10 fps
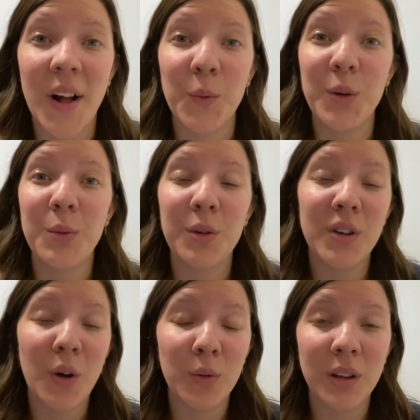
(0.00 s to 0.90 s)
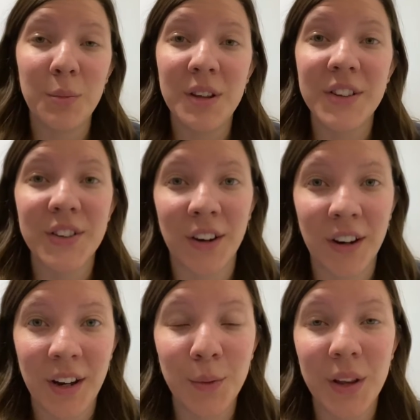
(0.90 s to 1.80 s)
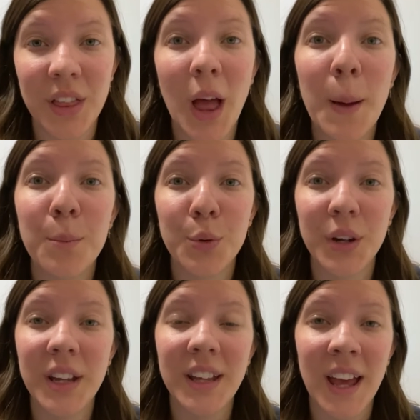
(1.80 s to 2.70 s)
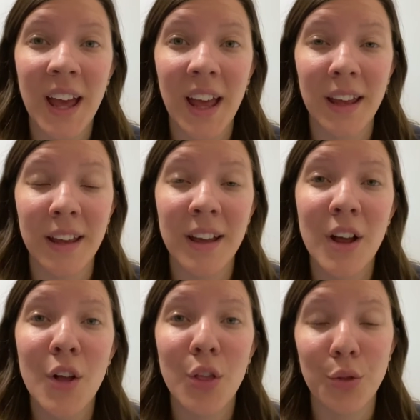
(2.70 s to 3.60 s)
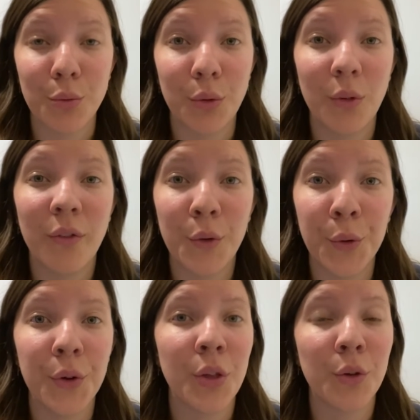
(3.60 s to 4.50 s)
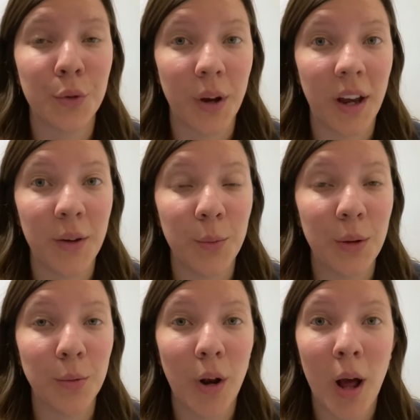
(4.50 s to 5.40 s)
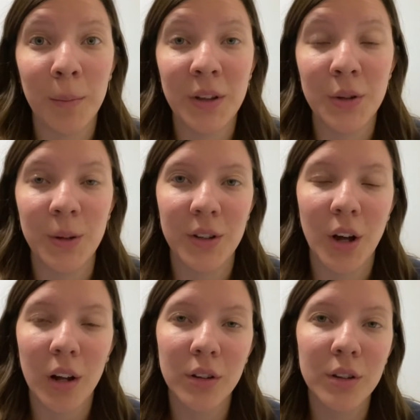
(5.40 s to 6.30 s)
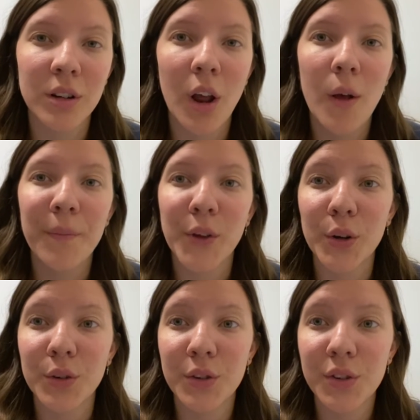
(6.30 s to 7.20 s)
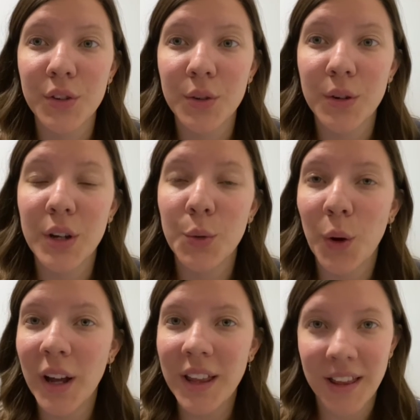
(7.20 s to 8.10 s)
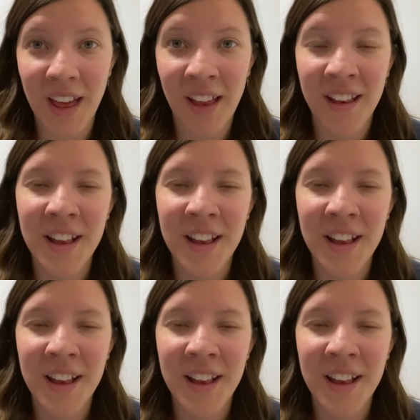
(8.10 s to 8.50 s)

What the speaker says: We will only be starting with pre-K through fourth grade. We will not be doing toddler or nursery quite yet,